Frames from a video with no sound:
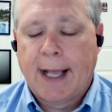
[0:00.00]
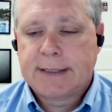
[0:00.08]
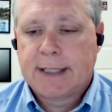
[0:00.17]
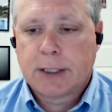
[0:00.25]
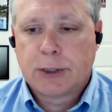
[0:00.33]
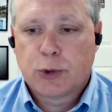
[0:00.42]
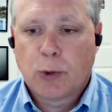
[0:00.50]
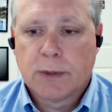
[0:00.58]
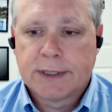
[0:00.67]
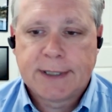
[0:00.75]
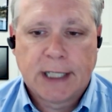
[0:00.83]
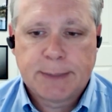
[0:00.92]
asset
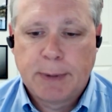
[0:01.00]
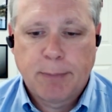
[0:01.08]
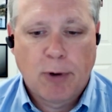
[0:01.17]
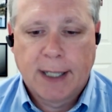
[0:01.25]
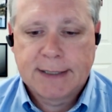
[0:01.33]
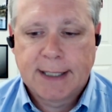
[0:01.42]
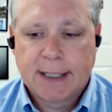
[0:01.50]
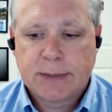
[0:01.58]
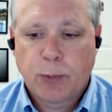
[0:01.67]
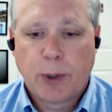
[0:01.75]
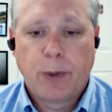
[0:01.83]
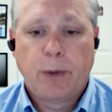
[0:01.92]
control assessment
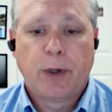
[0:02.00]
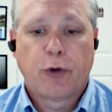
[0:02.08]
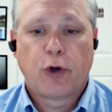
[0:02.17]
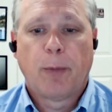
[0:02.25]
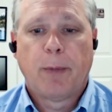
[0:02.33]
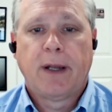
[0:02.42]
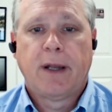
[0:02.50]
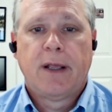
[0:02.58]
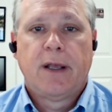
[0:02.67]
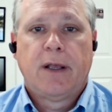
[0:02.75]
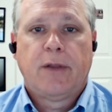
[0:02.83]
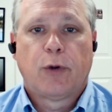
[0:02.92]
process where you determine
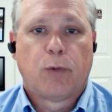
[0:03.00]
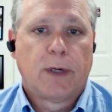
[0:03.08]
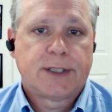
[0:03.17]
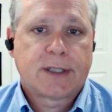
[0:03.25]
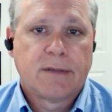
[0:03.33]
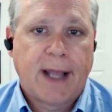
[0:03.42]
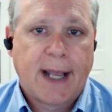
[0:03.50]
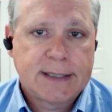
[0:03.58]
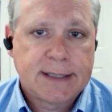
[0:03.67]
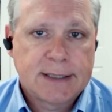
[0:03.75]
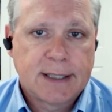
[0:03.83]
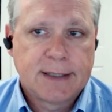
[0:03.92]
the risk of
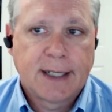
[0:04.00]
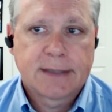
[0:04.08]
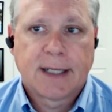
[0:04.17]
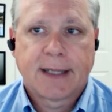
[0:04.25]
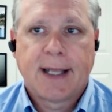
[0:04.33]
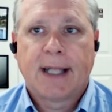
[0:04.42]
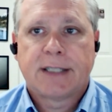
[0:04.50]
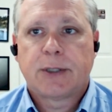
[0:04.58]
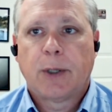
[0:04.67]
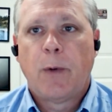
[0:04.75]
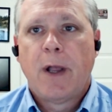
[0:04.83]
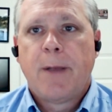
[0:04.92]
assets and things like that.
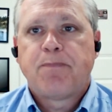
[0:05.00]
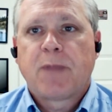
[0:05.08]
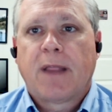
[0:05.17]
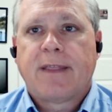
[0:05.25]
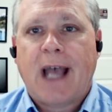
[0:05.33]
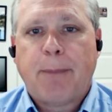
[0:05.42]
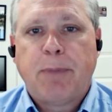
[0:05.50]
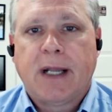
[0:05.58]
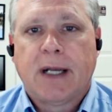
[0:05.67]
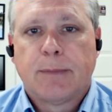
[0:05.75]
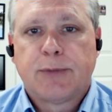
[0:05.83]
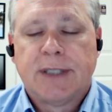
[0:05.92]
So that
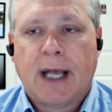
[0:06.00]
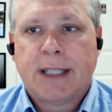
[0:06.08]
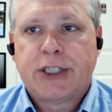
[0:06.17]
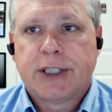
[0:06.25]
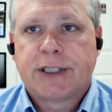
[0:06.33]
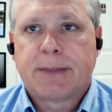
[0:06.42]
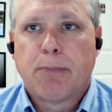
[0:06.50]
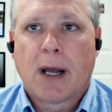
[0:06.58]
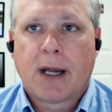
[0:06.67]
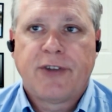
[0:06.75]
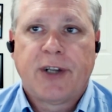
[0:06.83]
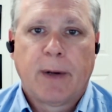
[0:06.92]
becomes not just
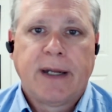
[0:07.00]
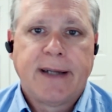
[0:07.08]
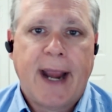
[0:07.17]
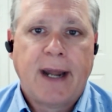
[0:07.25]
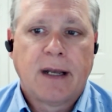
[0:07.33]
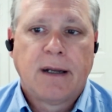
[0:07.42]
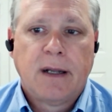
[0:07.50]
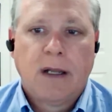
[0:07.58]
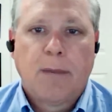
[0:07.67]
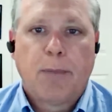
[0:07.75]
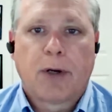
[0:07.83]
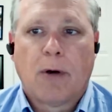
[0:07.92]
monetary data,
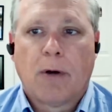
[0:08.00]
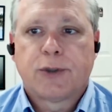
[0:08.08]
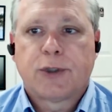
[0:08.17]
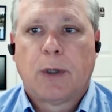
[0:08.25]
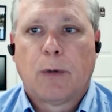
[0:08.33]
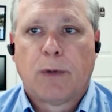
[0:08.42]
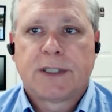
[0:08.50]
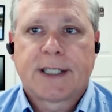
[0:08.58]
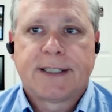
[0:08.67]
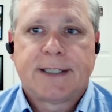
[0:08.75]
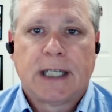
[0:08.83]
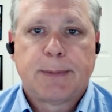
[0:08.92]
but also a
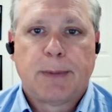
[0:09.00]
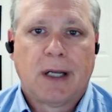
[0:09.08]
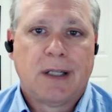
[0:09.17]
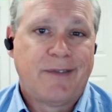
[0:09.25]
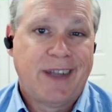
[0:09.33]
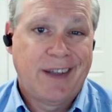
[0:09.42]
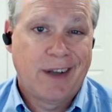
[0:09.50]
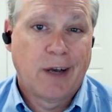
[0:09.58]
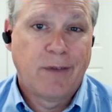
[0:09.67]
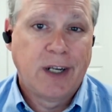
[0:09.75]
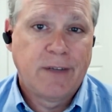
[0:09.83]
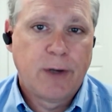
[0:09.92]
risk assessment of, the,
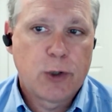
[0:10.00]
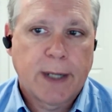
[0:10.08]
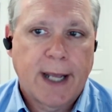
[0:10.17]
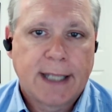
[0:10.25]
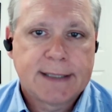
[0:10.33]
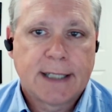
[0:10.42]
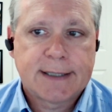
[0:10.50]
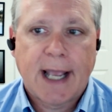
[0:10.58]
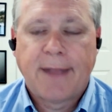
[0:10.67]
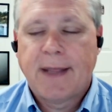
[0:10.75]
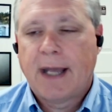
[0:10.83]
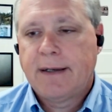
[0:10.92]
of individual
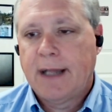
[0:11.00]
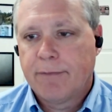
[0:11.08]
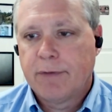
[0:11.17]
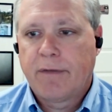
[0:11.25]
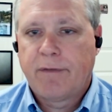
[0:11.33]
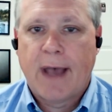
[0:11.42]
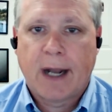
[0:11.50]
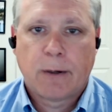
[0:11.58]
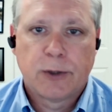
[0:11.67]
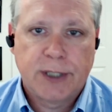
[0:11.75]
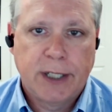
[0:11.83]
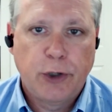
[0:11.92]
assets. And that definitely
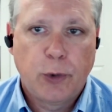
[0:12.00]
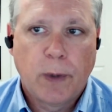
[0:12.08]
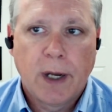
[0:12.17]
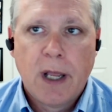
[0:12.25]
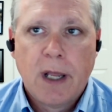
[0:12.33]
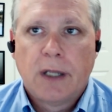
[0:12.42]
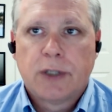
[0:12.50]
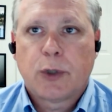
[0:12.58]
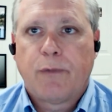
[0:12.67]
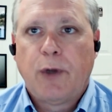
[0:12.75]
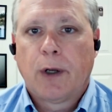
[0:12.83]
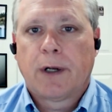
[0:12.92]
factors into it.
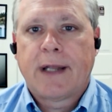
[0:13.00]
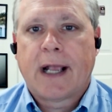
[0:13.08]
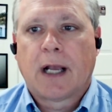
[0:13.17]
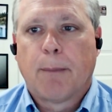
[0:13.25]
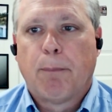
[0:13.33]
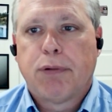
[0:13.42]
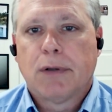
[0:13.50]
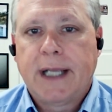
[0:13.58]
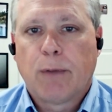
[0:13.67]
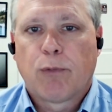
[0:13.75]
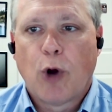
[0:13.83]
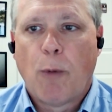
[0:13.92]
So if you're going to take a
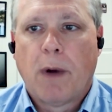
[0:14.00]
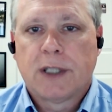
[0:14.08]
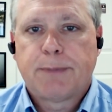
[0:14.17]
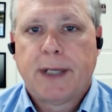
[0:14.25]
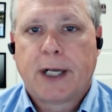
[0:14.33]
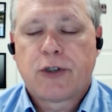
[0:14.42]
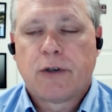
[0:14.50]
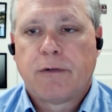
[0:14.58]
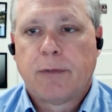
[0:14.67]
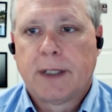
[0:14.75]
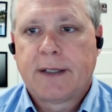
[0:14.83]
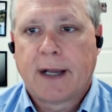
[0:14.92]
complete robust
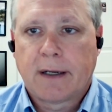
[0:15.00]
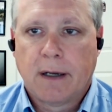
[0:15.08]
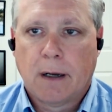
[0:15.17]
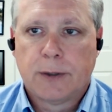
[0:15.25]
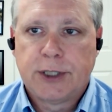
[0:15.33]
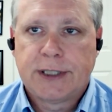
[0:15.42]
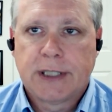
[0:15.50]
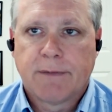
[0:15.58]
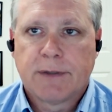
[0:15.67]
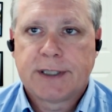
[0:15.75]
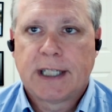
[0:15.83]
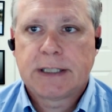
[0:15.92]
picture from a technology
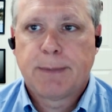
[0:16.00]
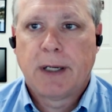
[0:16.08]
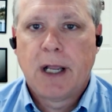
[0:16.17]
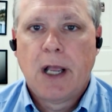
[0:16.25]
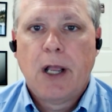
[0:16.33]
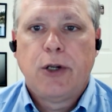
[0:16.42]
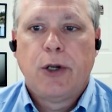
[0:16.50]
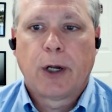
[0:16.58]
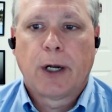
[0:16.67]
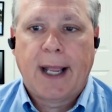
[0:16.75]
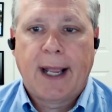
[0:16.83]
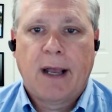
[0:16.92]
self-assessment,
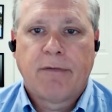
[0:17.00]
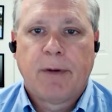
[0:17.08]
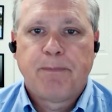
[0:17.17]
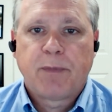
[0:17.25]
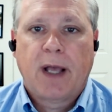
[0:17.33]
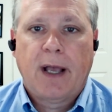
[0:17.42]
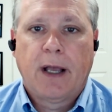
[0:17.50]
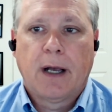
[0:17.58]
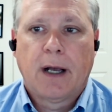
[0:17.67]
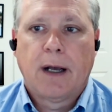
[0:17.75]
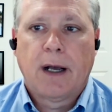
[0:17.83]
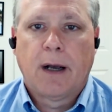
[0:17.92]
you're going to have
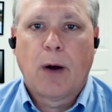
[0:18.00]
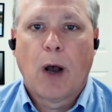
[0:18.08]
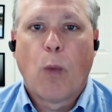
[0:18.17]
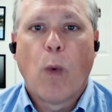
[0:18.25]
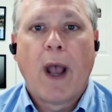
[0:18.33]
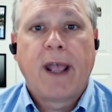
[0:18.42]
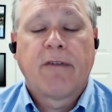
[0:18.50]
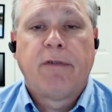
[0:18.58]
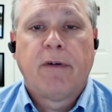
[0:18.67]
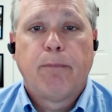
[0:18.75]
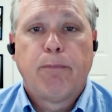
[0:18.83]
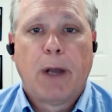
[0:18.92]
uh, a, a way
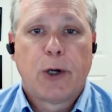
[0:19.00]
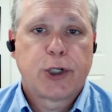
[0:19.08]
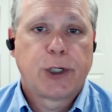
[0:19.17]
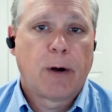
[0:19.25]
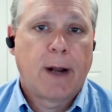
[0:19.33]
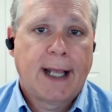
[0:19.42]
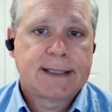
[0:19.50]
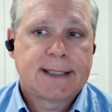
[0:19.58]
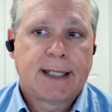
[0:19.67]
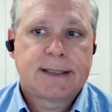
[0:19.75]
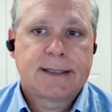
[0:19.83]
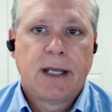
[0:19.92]
of measuring your
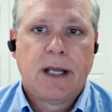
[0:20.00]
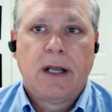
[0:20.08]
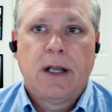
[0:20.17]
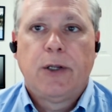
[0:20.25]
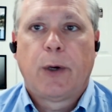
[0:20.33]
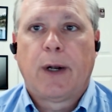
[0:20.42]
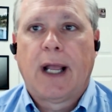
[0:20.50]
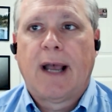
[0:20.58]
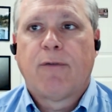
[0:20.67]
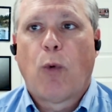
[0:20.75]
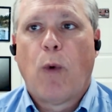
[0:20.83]
assets. You're going to have a